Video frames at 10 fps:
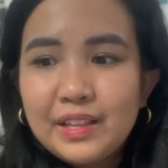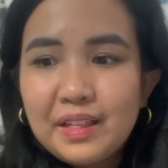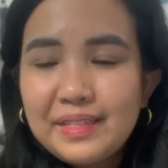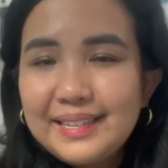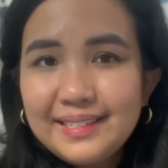
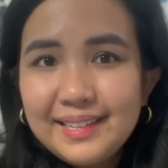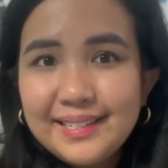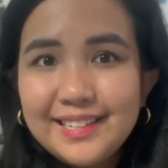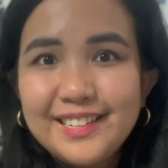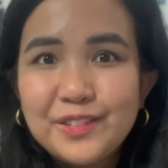
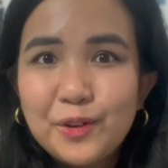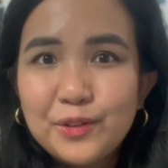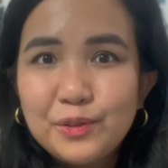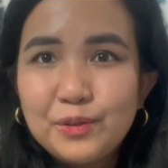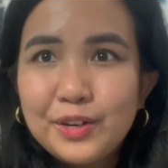thesis is
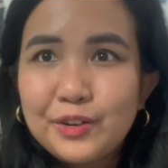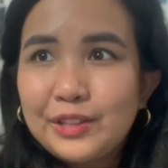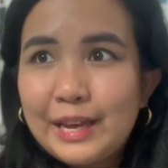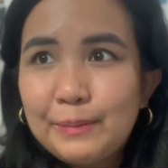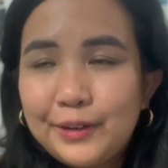also a
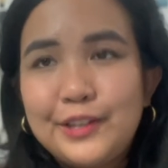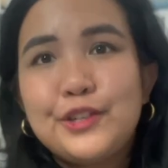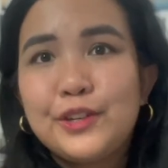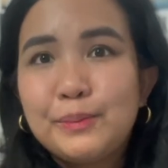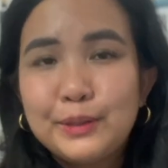
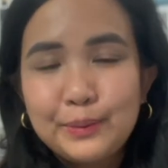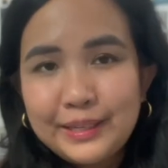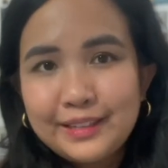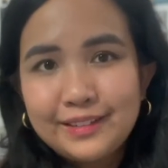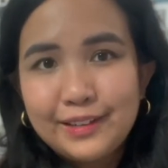collaboration
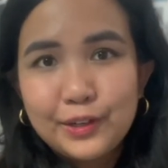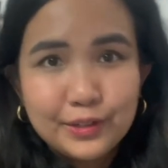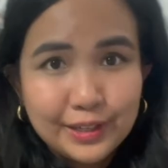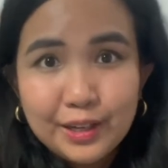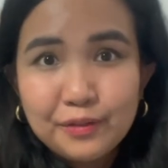between
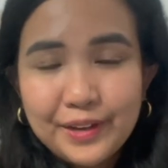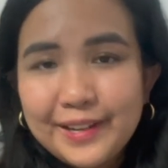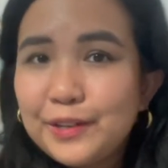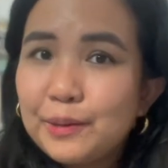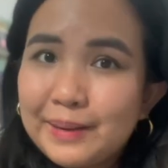yourself
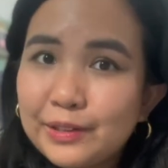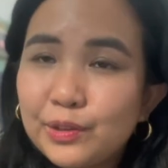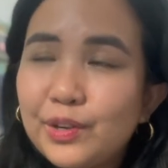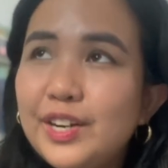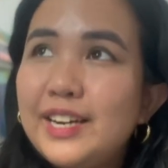and your
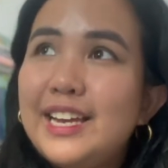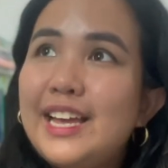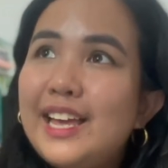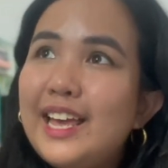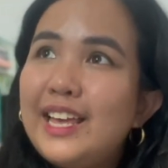mentor,
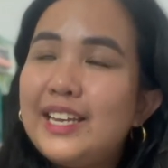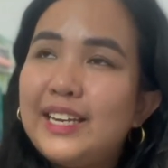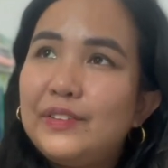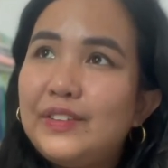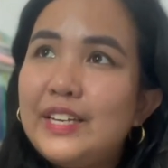and
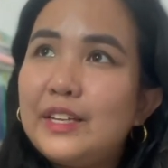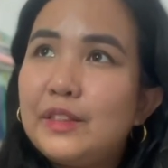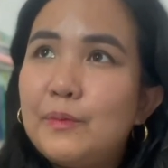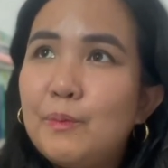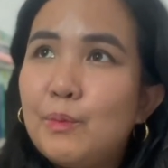I think
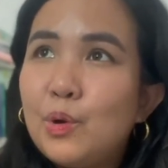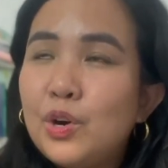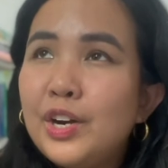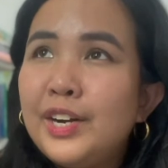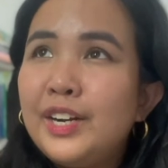the
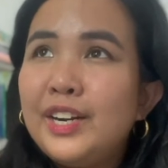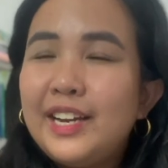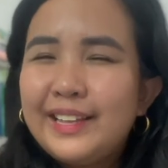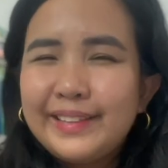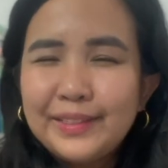more
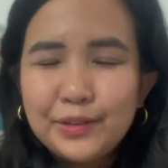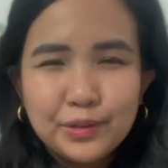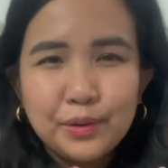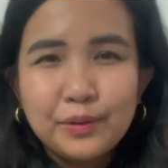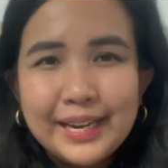that there's
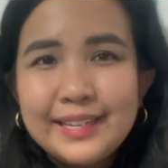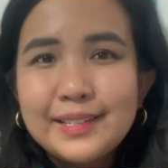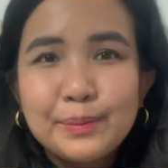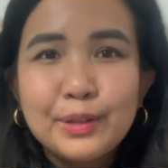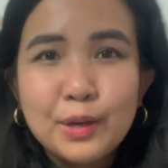already
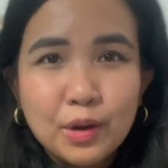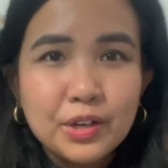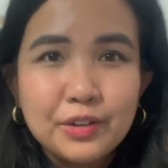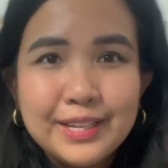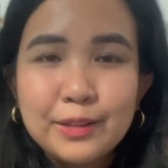something
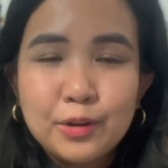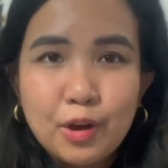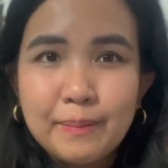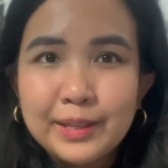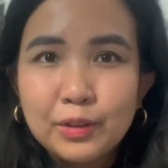concrete to
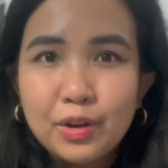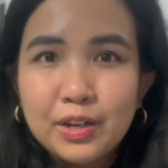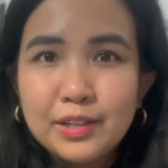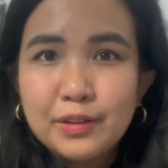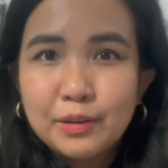comment
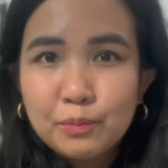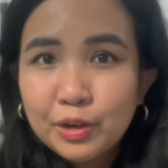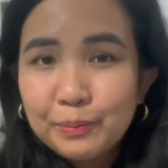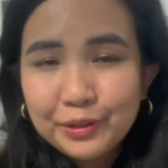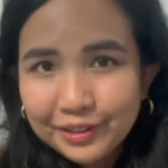on, the
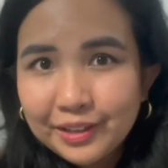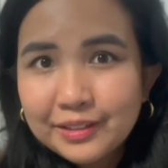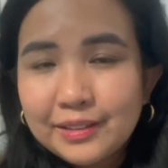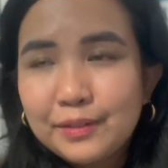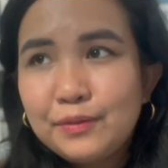more
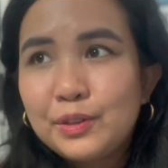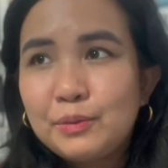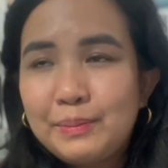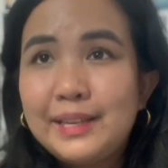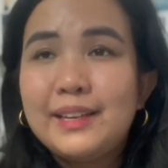productive you'll
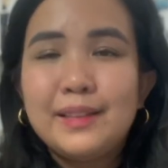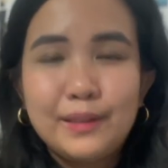be in the